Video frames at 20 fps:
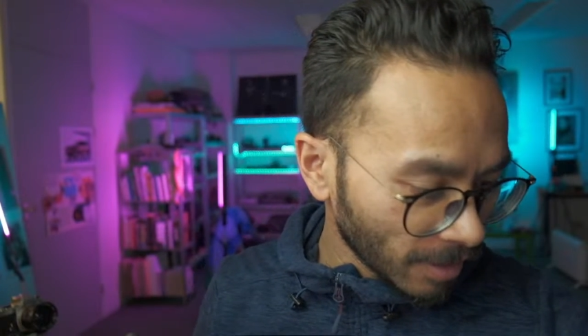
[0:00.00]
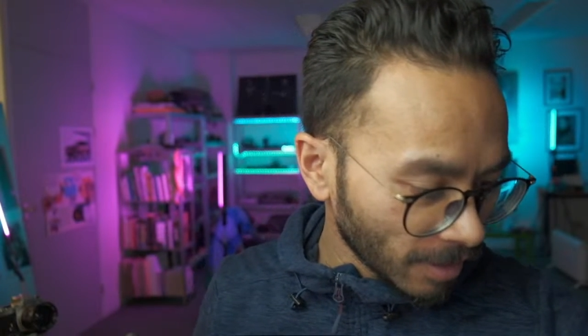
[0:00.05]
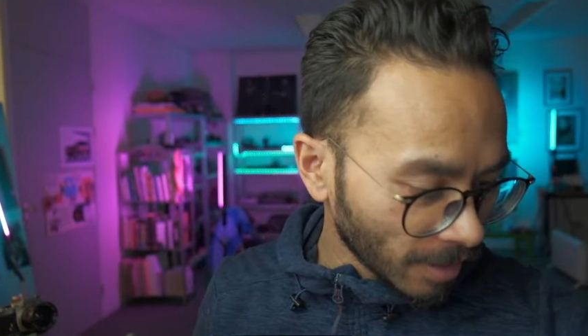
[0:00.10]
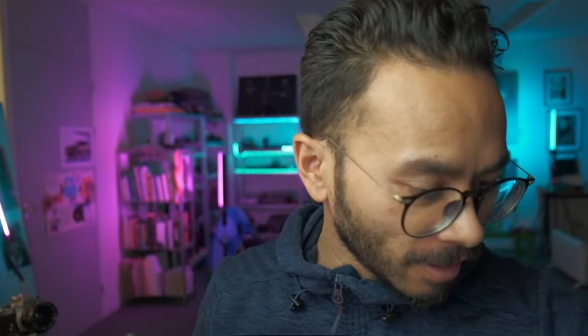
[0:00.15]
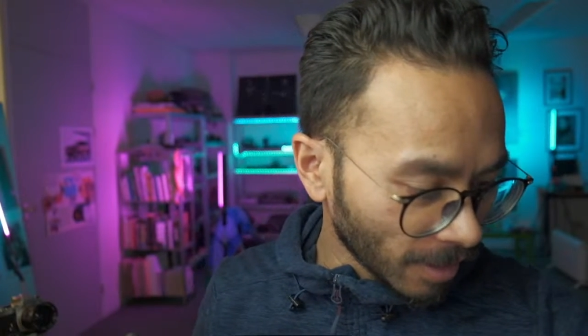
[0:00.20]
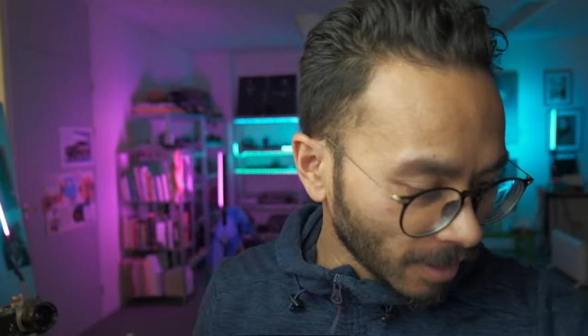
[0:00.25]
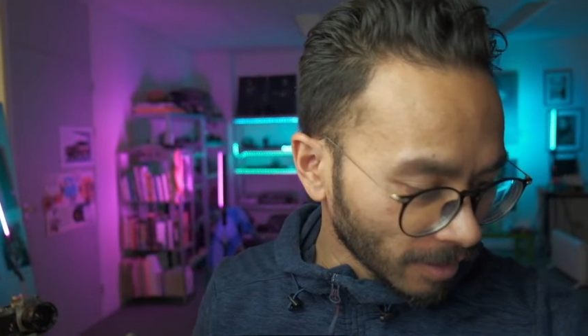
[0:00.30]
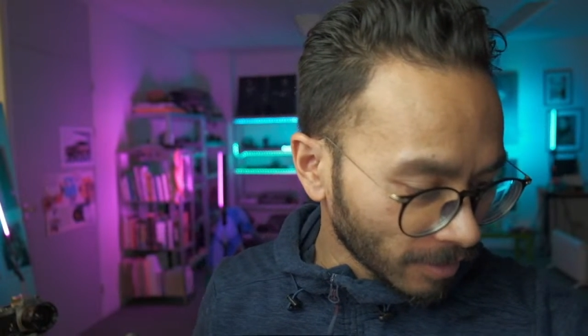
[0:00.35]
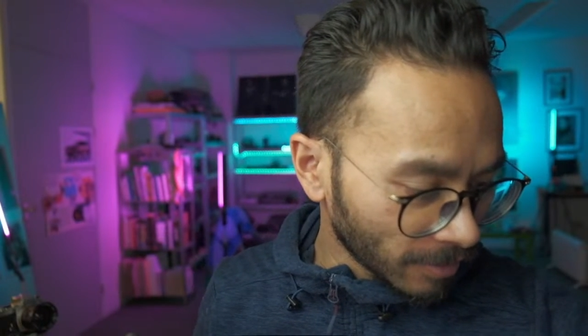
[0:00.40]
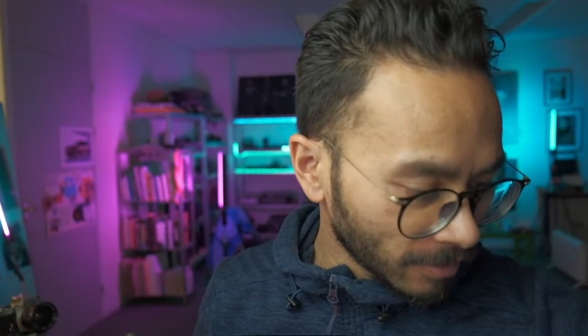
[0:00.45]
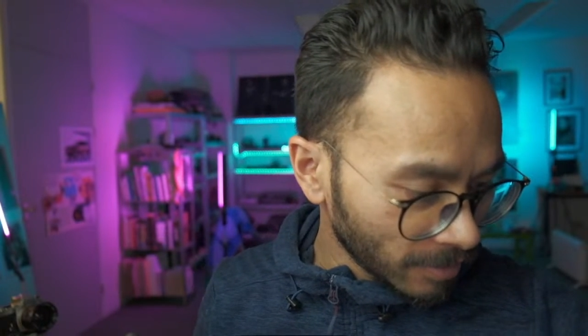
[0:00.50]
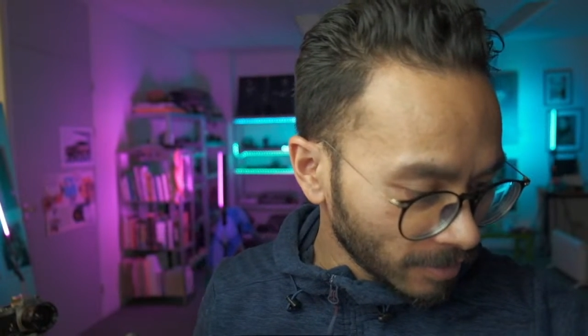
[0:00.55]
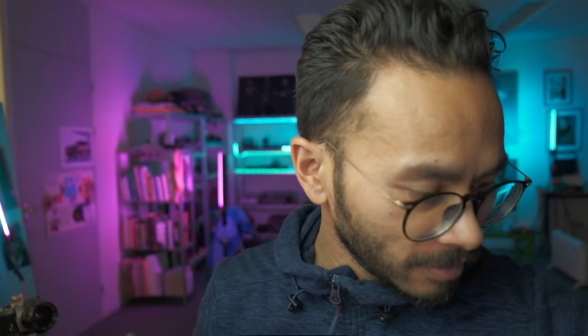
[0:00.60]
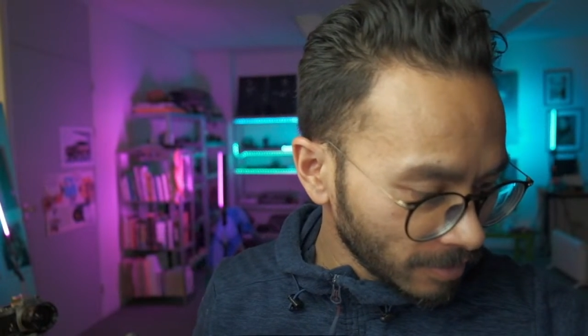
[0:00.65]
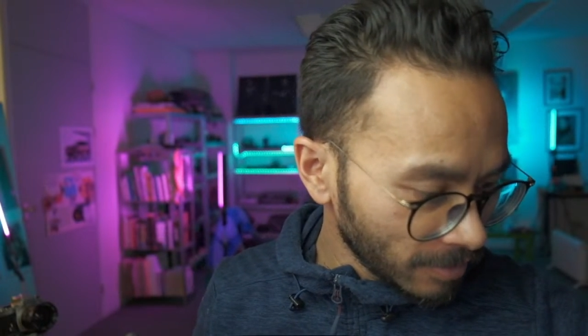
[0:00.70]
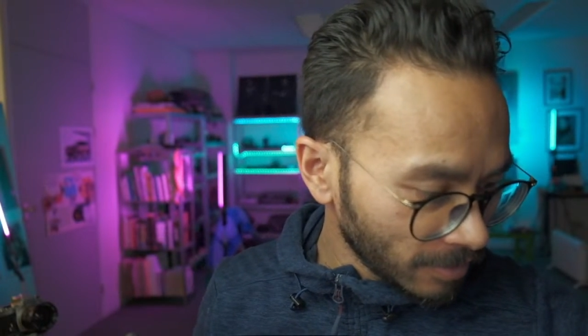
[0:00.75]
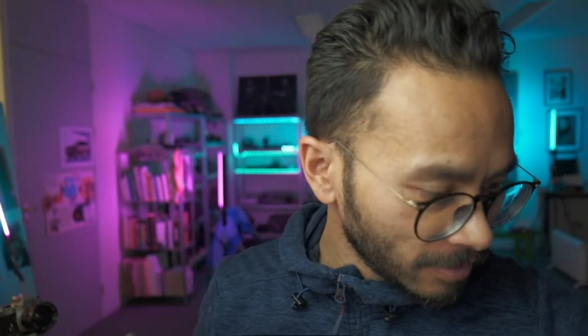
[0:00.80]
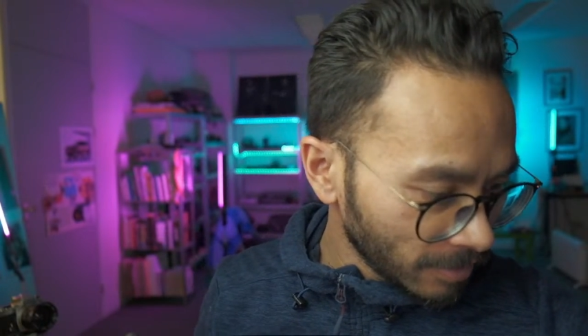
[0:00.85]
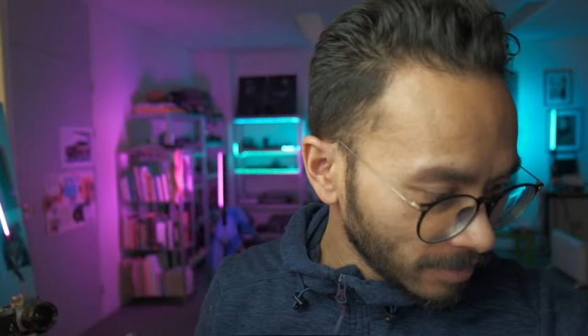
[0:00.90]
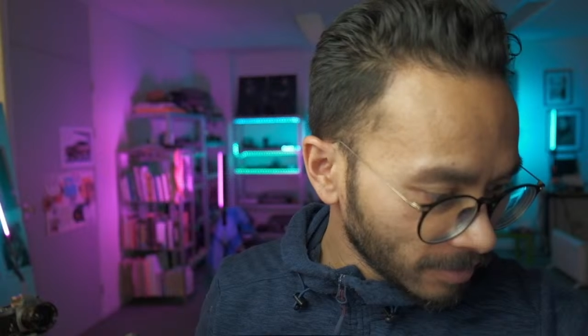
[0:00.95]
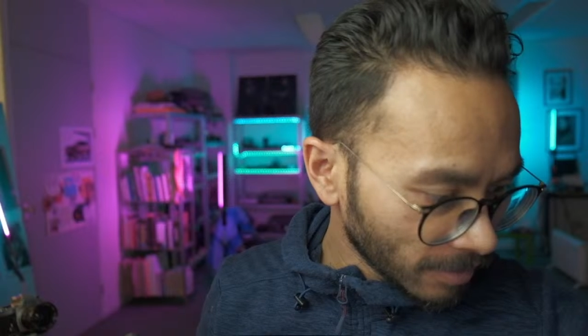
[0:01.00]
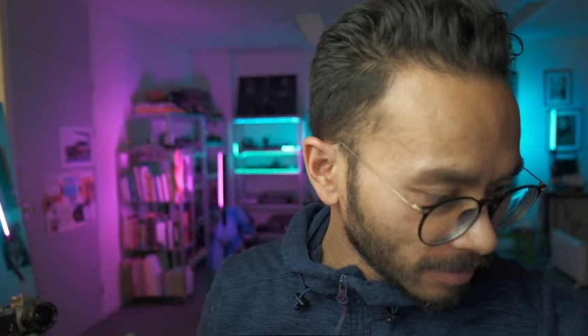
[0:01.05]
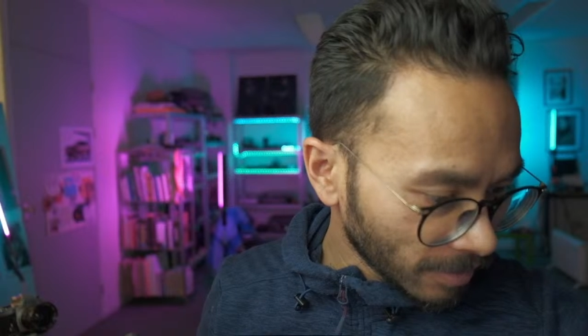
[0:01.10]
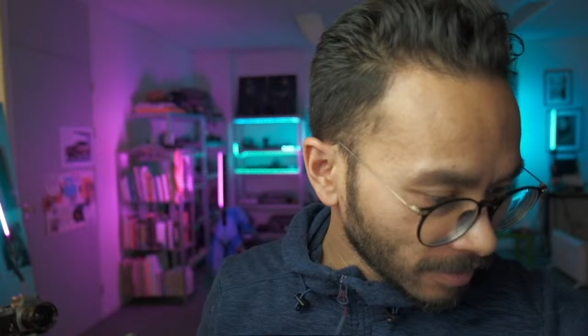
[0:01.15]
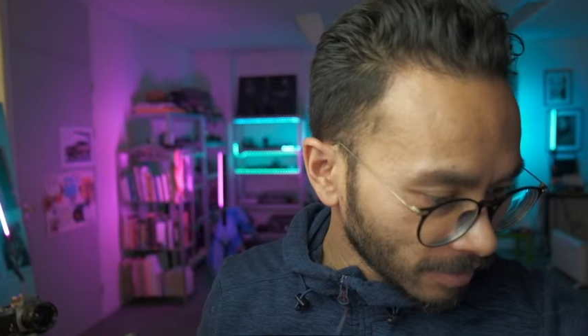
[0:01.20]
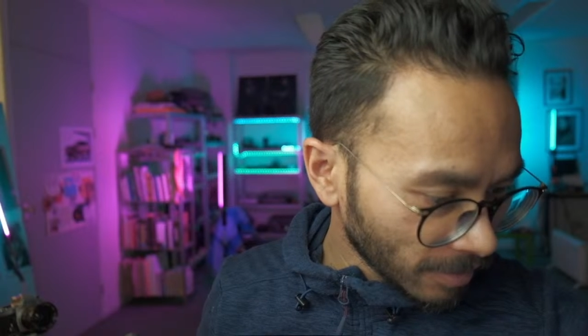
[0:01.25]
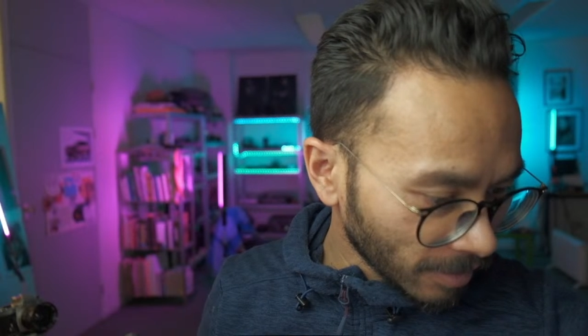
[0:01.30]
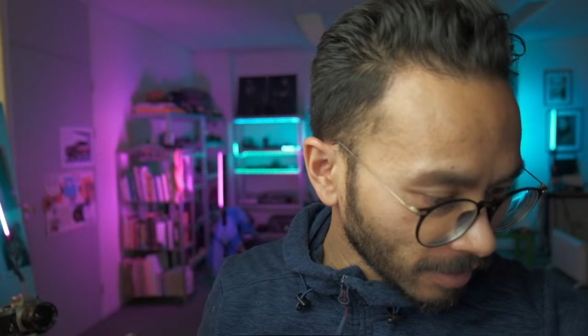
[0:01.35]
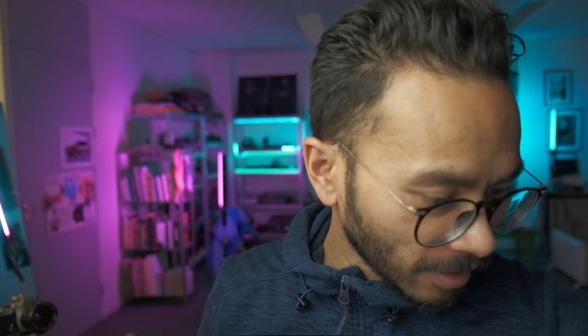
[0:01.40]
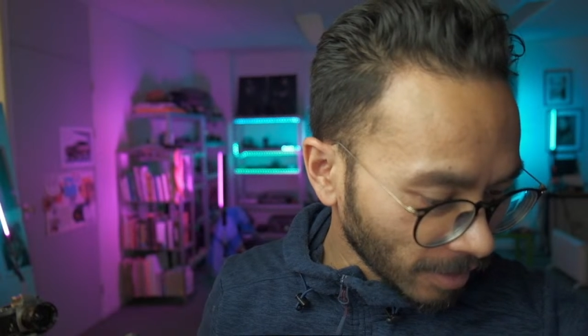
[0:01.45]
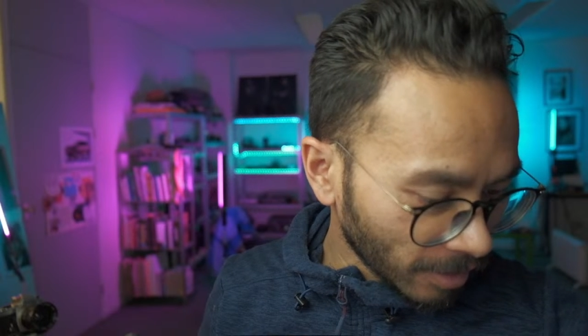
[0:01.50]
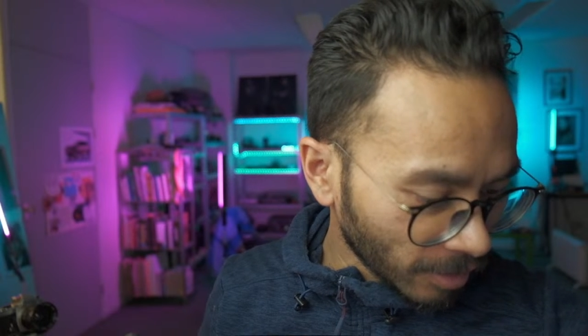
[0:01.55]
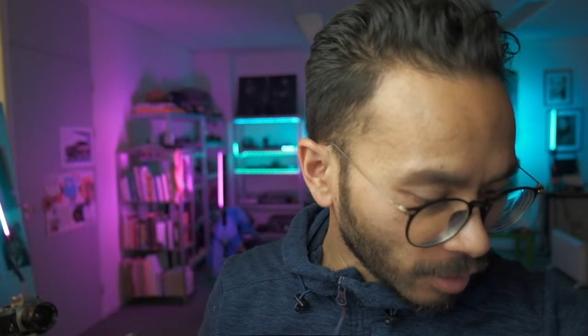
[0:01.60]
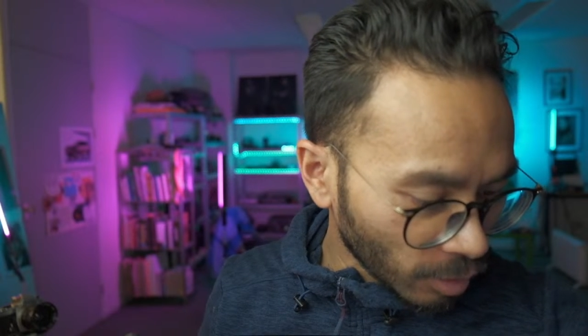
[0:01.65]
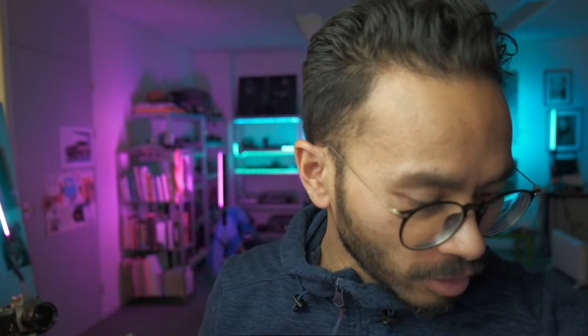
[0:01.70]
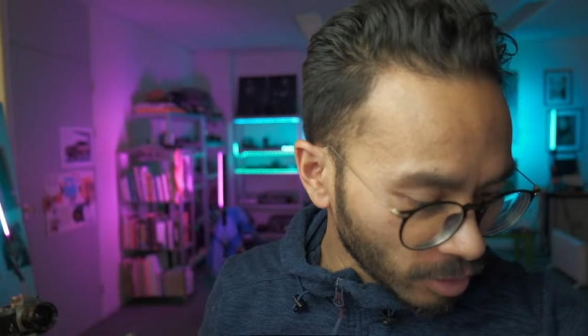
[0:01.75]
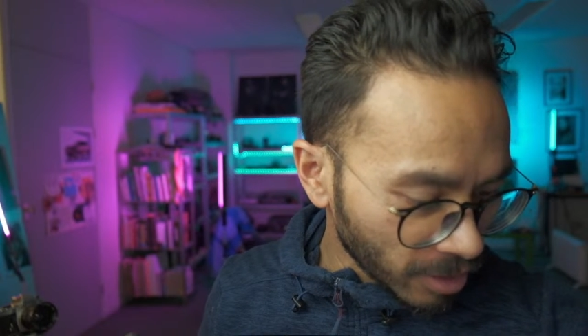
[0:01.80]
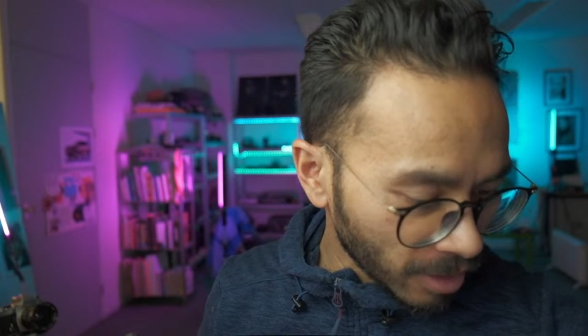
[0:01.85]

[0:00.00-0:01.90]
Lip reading: I noticed